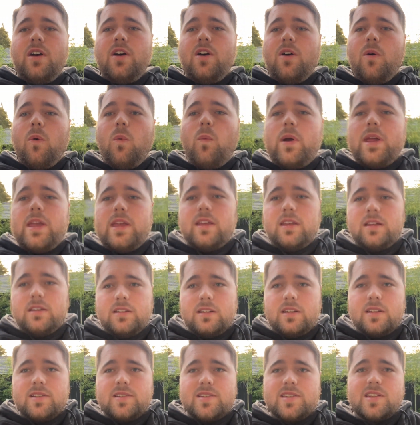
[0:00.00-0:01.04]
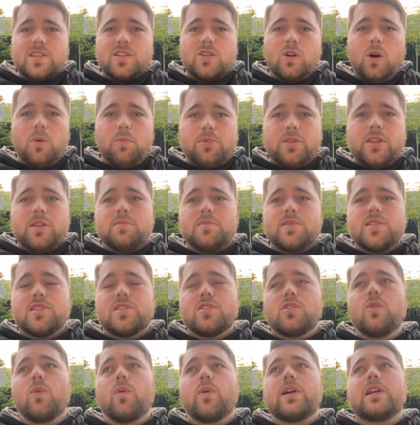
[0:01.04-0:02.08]
we can stop them
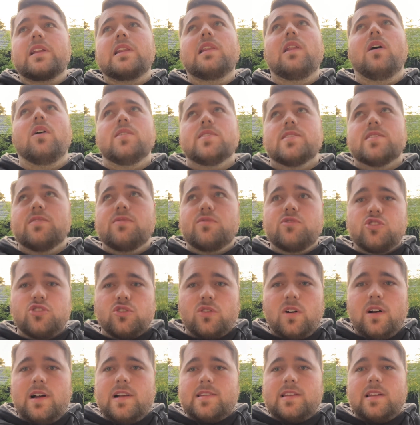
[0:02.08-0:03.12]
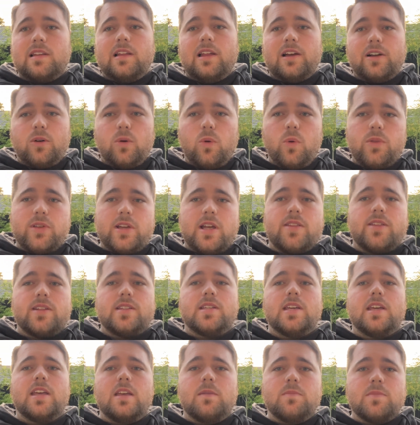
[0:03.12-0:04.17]
scoring lots of tries unlike all the other
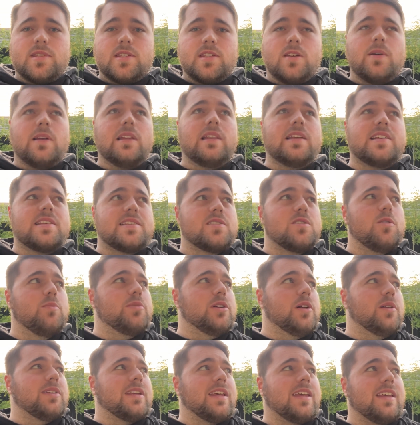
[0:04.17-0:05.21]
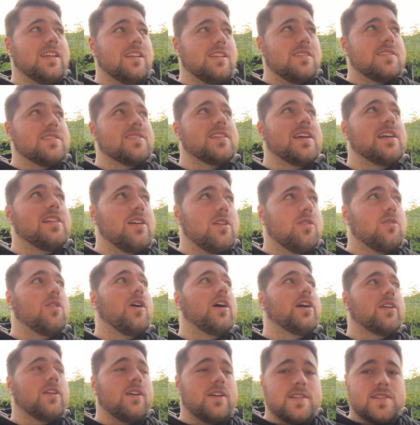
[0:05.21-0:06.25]
teams. So at least they'll be able to hit and say, like,
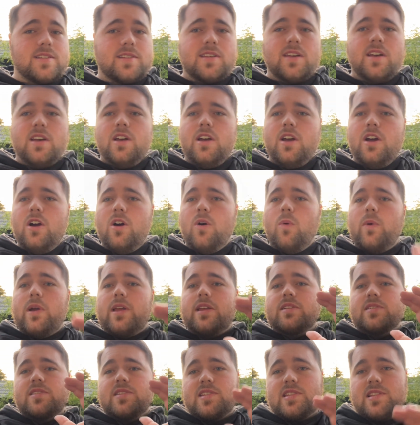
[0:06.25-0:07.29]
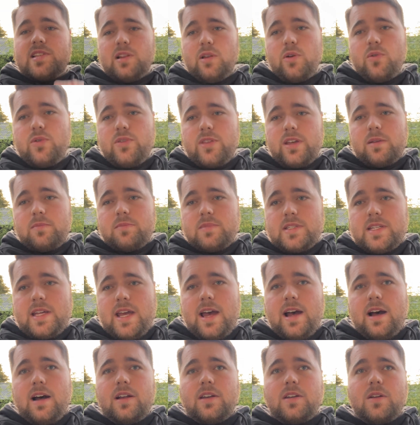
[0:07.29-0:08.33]
right guys, we can slow them
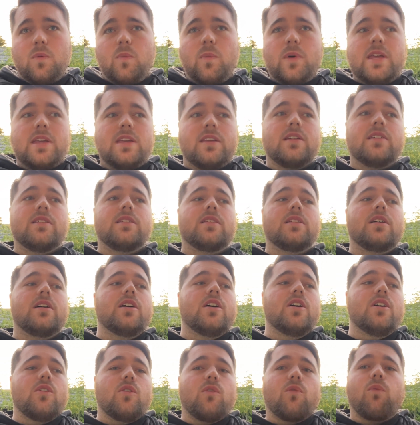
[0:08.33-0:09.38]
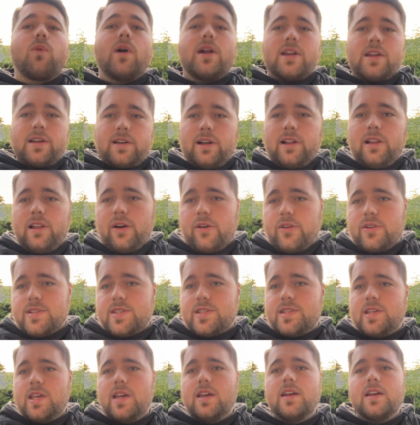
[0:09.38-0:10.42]
down, we can run it
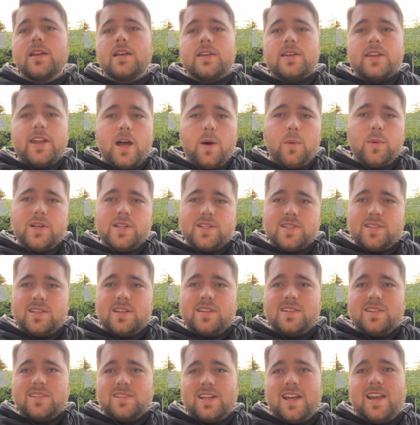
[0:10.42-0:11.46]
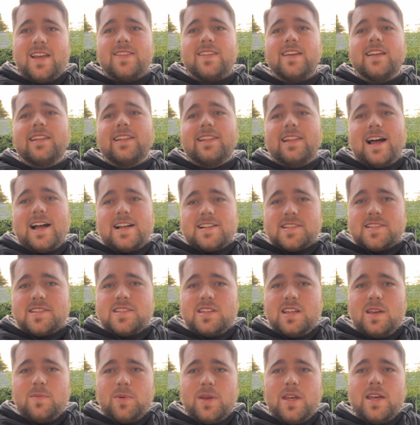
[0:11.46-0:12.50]
close. Now we just need to take that last
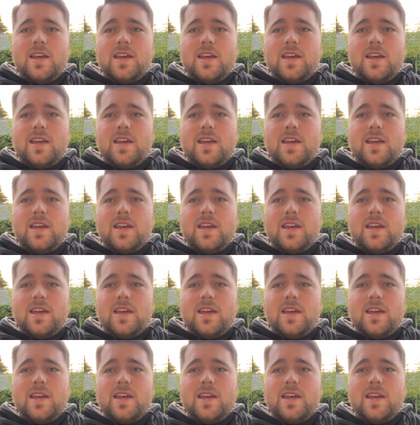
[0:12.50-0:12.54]
step,